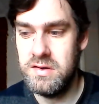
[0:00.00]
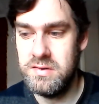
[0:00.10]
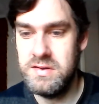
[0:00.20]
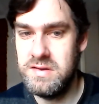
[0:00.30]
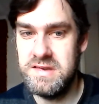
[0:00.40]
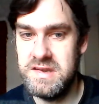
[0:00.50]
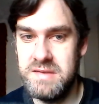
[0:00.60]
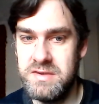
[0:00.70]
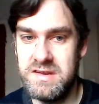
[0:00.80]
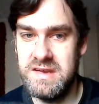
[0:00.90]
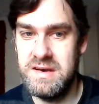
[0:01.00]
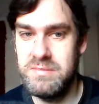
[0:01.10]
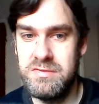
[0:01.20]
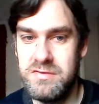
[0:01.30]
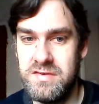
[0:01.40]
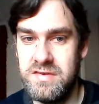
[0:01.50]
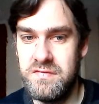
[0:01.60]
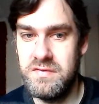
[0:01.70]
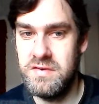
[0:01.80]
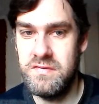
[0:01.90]
use some examples
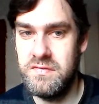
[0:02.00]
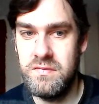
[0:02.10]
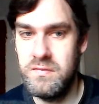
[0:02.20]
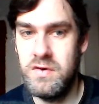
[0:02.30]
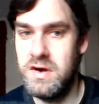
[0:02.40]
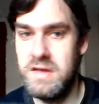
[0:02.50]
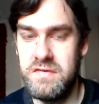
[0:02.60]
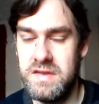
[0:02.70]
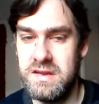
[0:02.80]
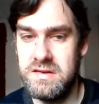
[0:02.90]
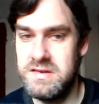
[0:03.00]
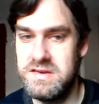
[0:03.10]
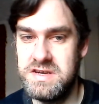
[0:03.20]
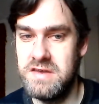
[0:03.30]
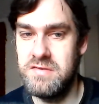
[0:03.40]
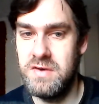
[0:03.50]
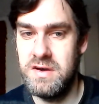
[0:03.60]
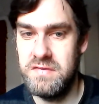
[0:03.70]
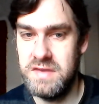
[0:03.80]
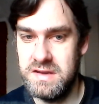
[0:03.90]
of what I think to show what
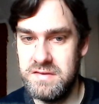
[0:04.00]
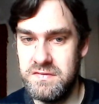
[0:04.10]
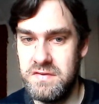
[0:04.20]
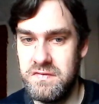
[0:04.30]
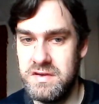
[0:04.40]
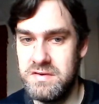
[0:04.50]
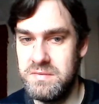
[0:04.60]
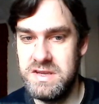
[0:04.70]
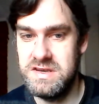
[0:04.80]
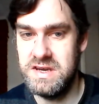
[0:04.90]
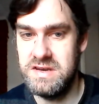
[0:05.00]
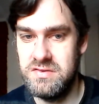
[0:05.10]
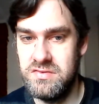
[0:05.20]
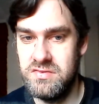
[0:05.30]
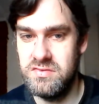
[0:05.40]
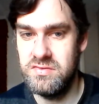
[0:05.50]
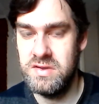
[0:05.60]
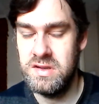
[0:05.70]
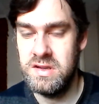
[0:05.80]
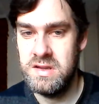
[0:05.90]
I think of the film in general.
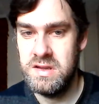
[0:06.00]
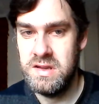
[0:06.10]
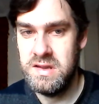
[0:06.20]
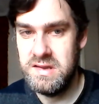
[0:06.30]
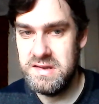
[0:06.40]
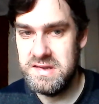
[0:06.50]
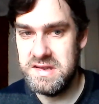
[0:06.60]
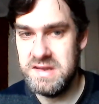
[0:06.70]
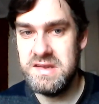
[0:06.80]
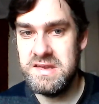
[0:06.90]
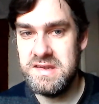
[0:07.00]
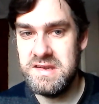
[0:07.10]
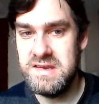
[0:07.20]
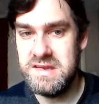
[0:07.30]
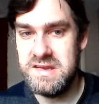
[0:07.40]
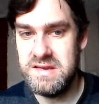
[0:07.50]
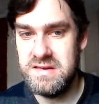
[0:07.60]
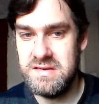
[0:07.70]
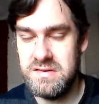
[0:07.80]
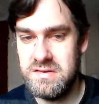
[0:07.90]
So this is
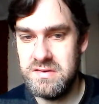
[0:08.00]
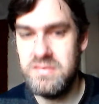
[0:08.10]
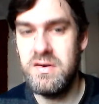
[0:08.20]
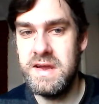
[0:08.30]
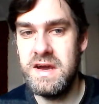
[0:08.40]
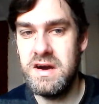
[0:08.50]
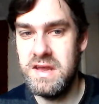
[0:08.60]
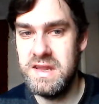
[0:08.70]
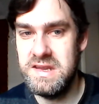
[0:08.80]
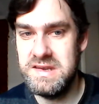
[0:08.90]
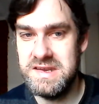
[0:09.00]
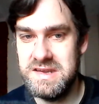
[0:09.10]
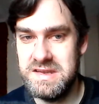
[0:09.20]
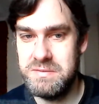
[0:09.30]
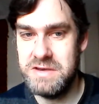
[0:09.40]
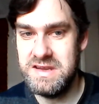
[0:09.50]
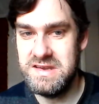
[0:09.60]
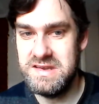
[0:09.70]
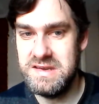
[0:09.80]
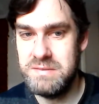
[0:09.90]
quite highly
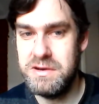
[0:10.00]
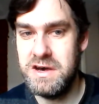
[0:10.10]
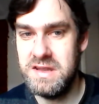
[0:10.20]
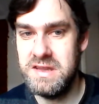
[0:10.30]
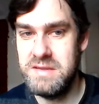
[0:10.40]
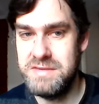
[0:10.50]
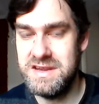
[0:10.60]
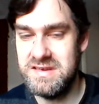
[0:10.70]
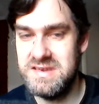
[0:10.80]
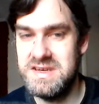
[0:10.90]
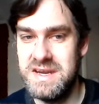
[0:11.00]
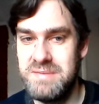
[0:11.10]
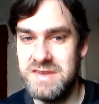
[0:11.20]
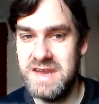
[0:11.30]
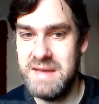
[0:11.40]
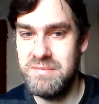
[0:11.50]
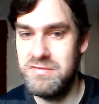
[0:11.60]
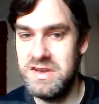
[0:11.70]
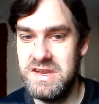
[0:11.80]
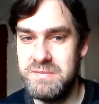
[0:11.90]
anticipated, partly because James
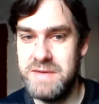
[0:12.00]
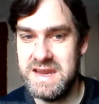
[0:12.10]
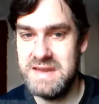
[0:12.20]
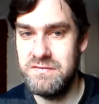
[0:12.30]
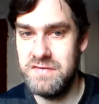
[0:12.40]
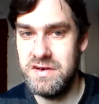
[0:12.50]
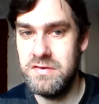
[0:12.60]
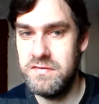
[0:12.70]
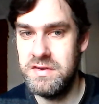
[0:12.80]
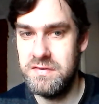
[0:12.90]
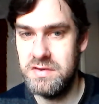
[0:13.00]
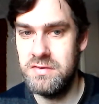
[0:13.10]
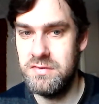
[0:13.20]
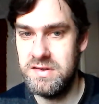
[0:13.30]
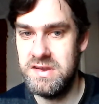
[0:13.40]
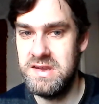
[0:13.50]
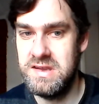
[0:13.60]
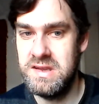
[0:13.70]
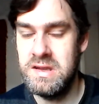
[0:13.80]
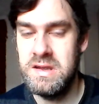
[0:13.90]
Cameron is back involved. Of course,
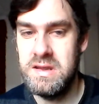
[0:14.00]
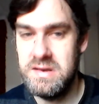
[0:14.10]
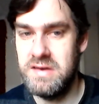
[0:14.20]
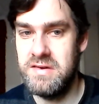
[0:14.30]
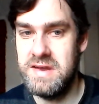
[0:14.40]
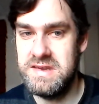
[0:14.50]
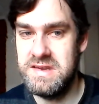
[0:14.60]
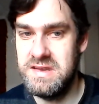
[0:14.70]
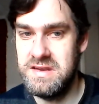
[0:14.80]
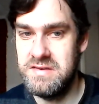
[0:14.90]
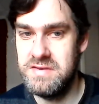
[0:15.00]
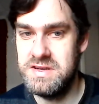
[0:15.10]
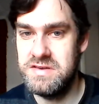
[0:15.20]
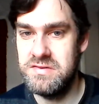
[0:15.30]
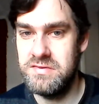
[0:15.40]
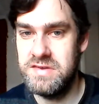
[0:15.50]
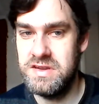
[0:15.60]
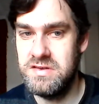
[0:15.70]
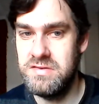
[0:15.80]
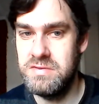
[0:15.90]
he directed the original
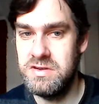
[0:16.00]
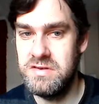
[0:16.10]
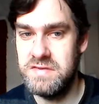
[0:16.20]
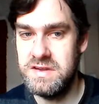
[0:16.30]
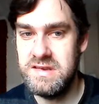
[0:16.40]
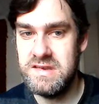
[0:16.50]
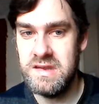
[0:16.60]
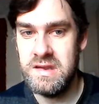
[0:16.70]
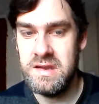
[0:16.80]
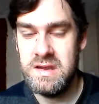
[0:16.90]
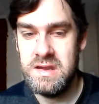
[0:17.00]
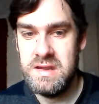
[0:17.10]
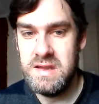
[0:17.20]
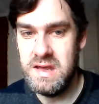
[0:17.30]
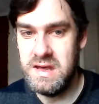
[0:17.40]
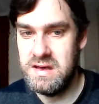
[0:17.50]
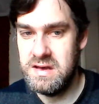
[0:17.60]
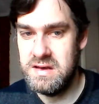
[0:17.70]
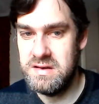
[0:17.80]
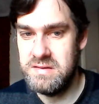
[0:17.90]
two movies.
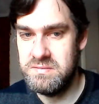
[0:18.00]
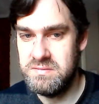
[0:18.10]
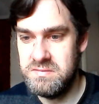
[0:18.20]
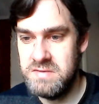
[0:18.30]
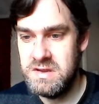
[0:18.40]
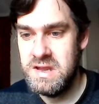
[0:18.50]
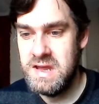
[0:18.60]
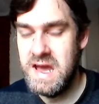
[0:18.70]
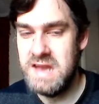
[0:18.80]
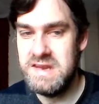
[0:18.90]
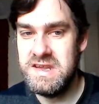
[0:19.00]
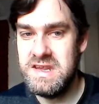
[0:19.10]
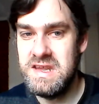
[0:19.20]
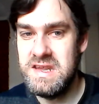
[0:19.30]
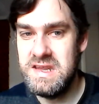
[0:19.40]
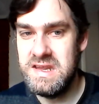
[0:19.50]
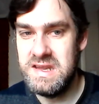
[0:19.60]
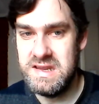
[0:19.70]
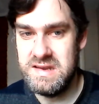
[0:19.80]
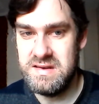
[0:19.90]
And
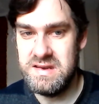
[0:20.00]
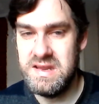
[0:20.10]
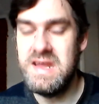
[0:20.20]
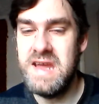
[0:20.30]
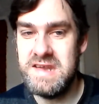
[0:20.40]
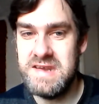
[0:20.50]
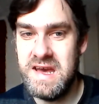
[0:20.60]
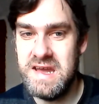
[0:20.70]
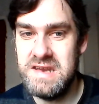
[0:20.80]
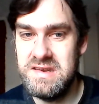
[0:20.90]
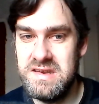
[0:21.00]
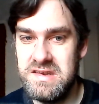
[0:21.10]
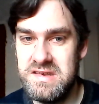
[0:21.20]
he had a hand in the